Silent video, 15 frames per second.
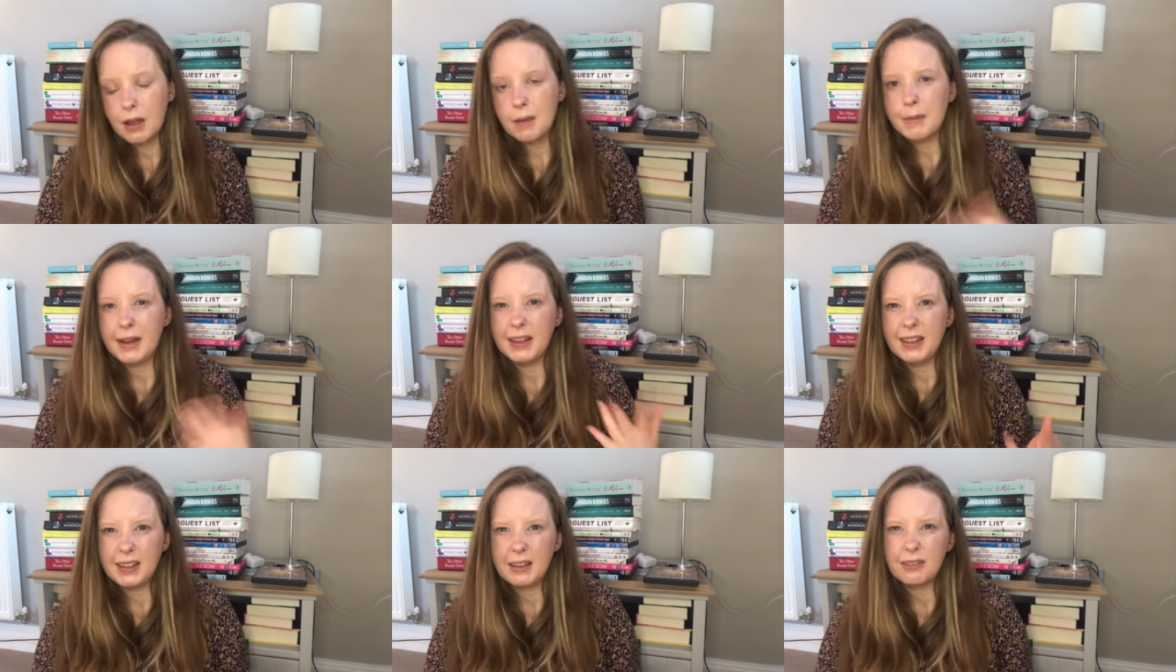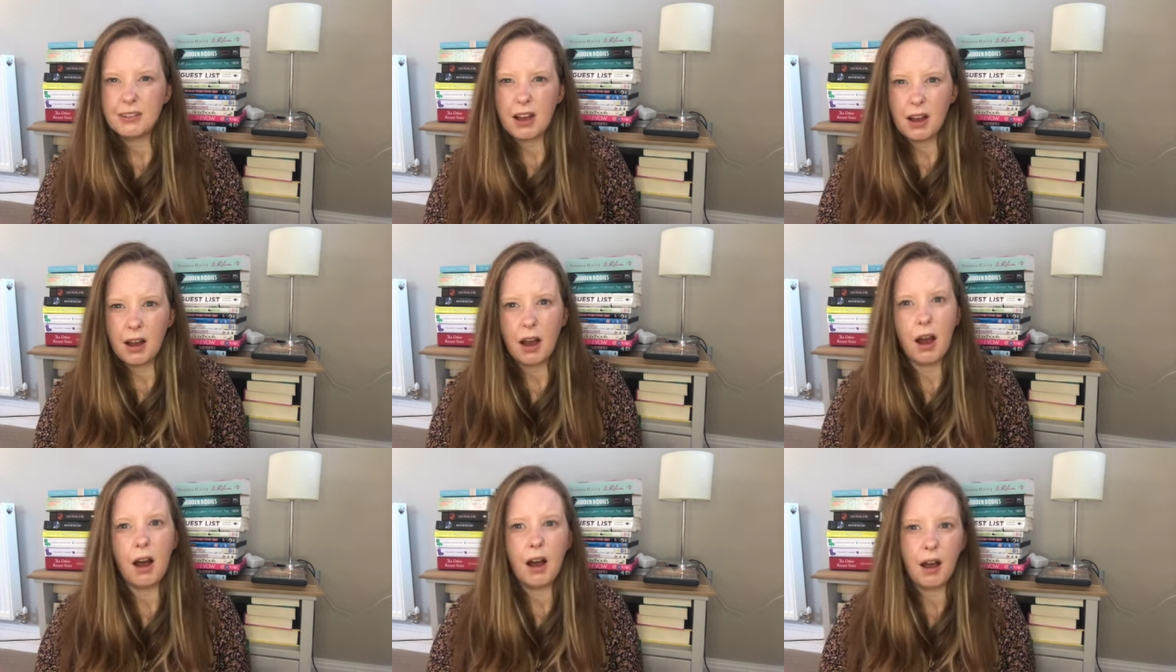but I think I've
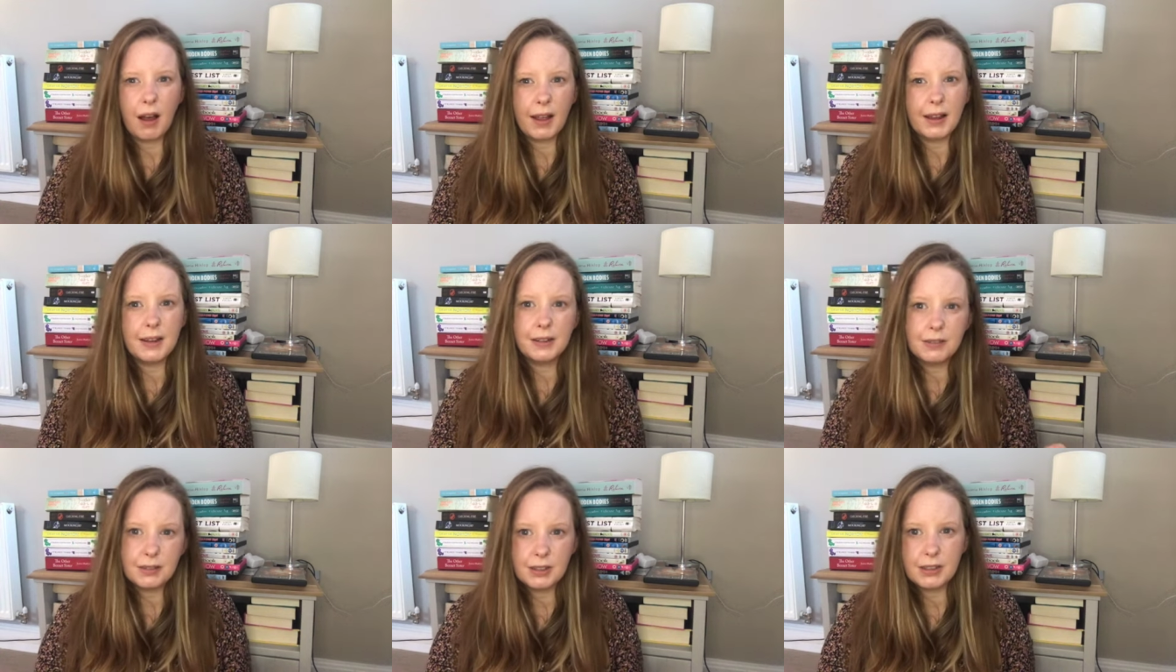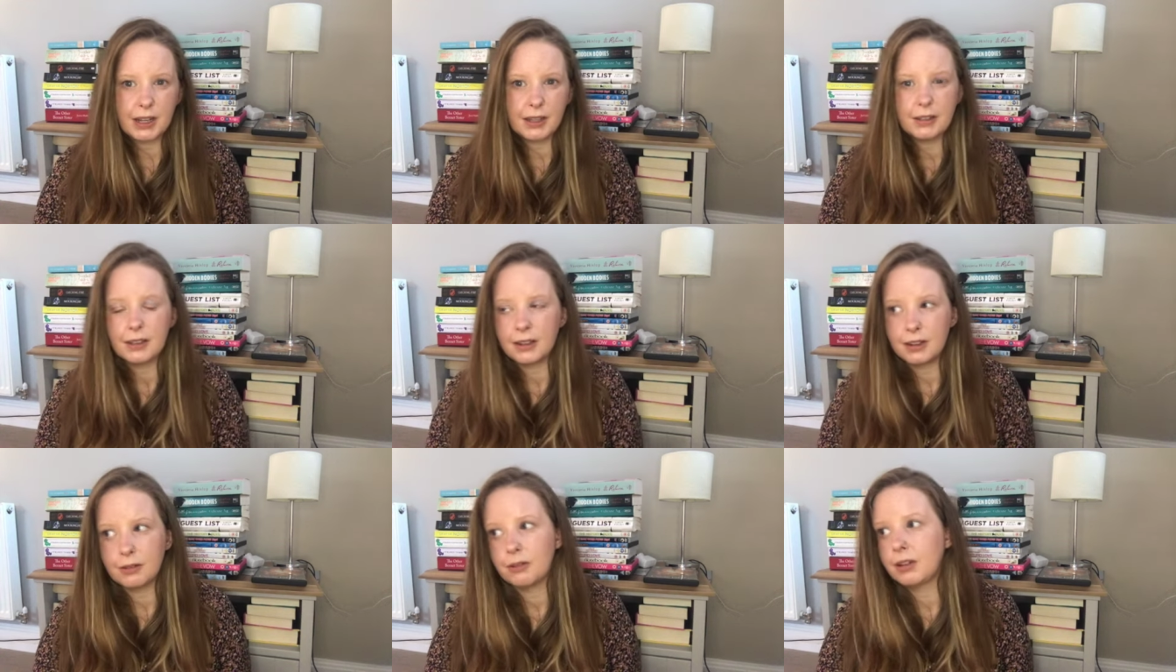kind of suggested
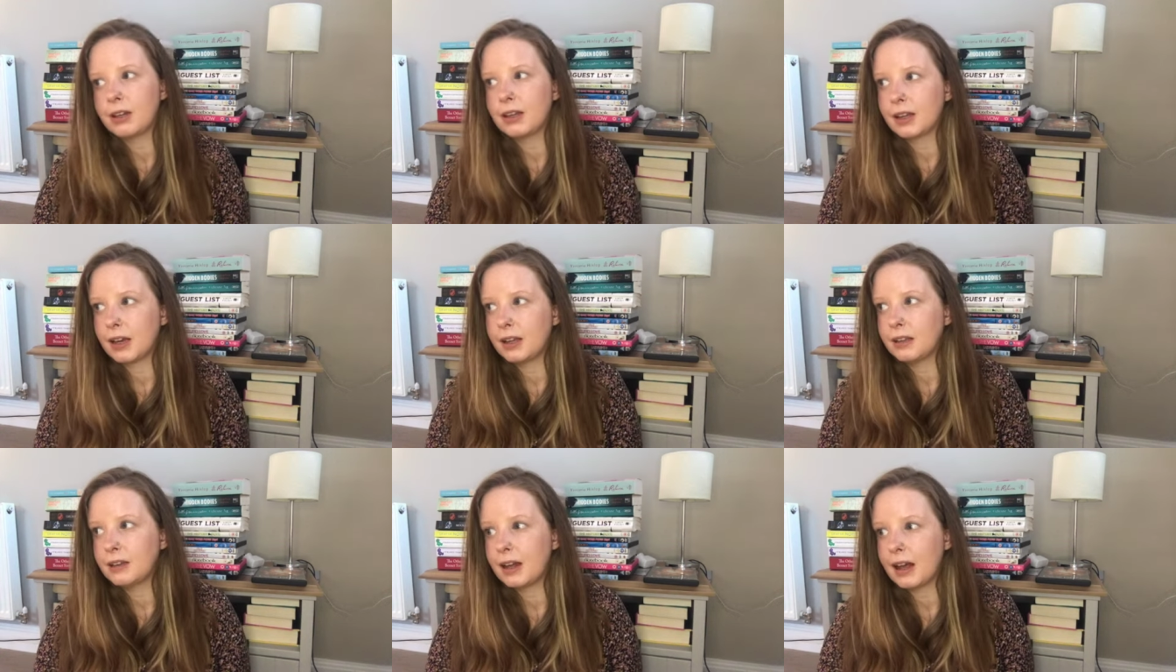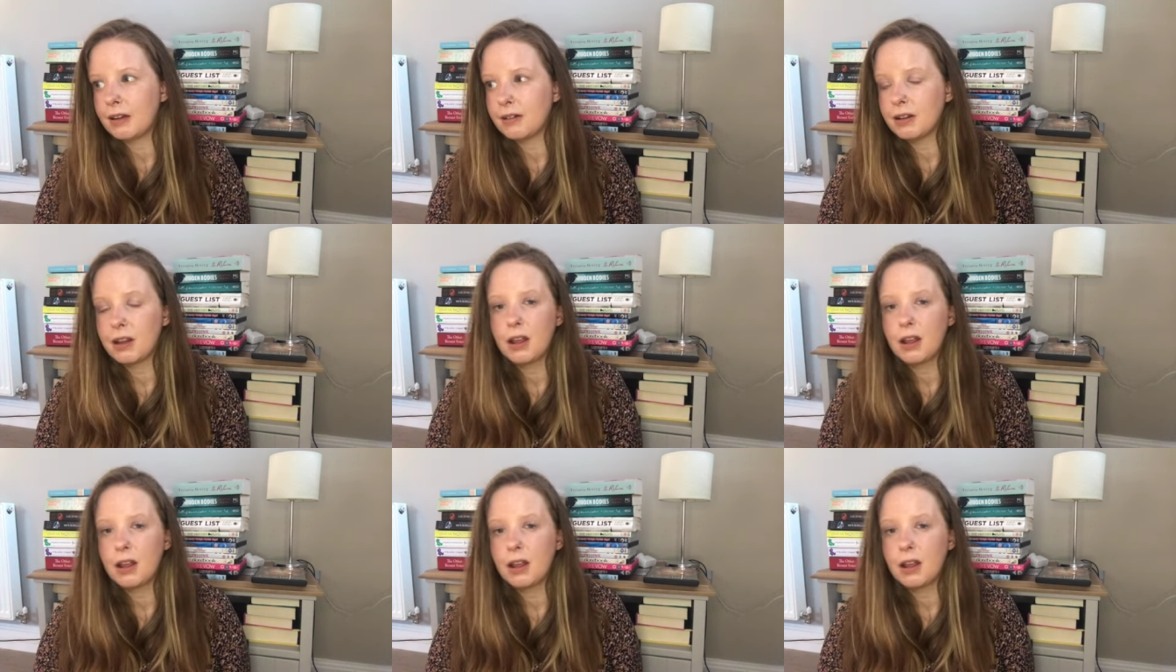the route it goes down.